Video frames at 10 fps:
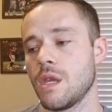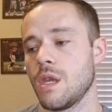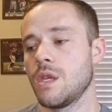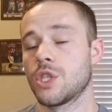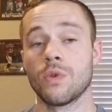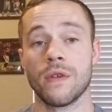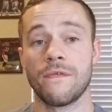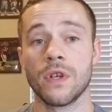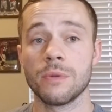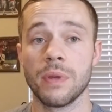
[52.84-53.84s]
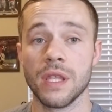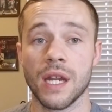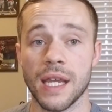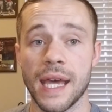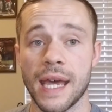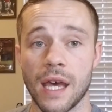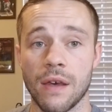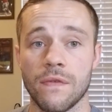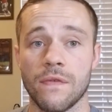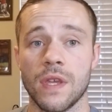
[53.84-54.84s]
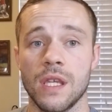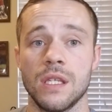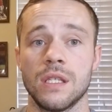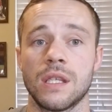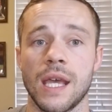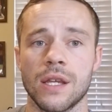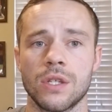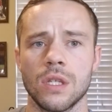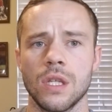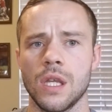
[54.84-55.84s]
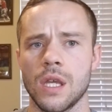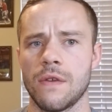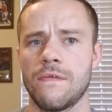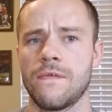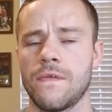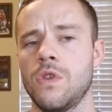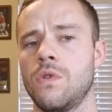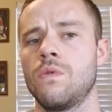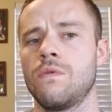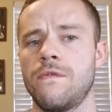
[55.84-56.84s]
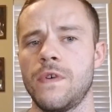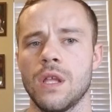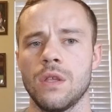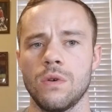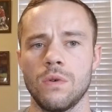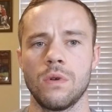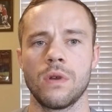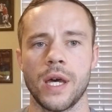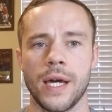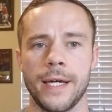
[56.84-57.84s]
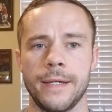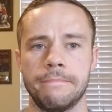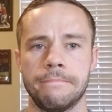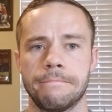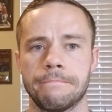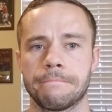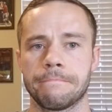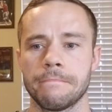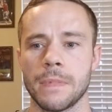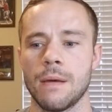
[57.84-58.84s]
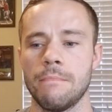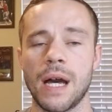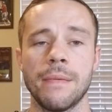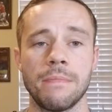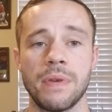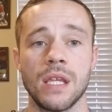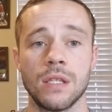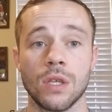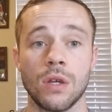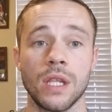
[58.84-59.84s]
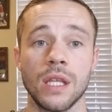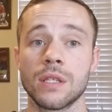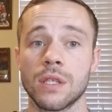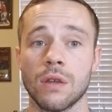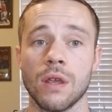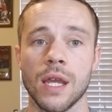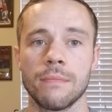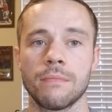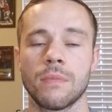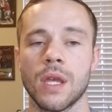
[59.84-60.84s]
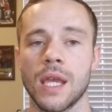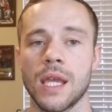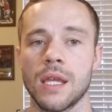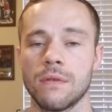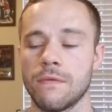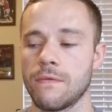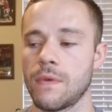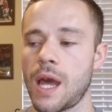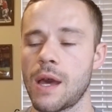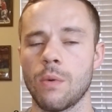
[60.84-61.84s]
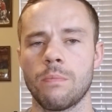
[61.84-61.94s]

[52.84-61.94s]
So the first pin that I have is actually, if you follow Bobby Pins on Instagram, and I'll